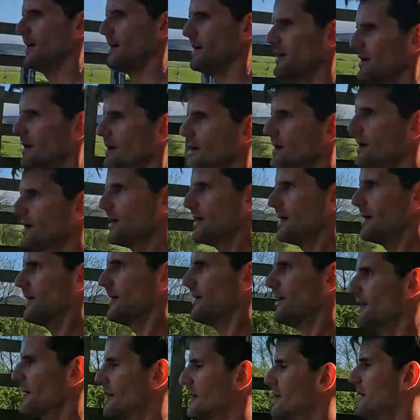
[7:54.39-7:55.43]
I'm not sure if
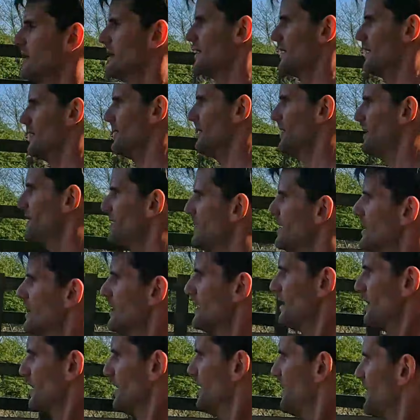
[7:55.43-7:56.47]
I'd be picking these up
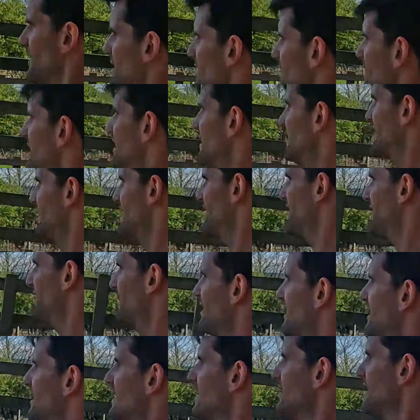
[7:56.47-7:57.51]
for a long, easy
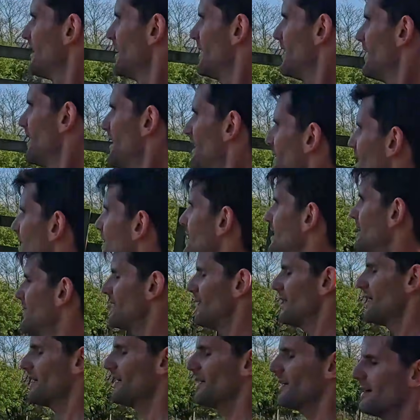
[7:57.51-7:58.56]
run, because they
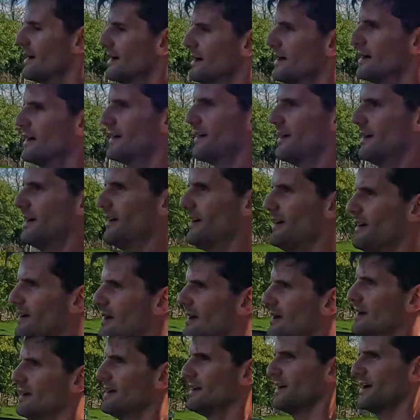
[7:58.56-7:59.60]
really do want you to
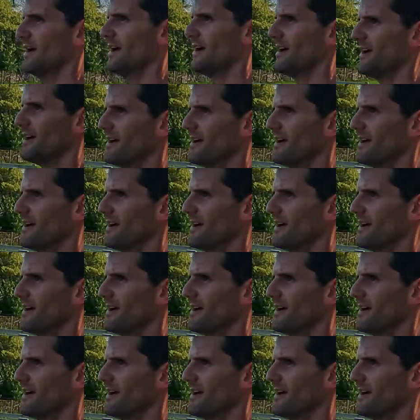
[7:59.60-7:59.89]
pick up the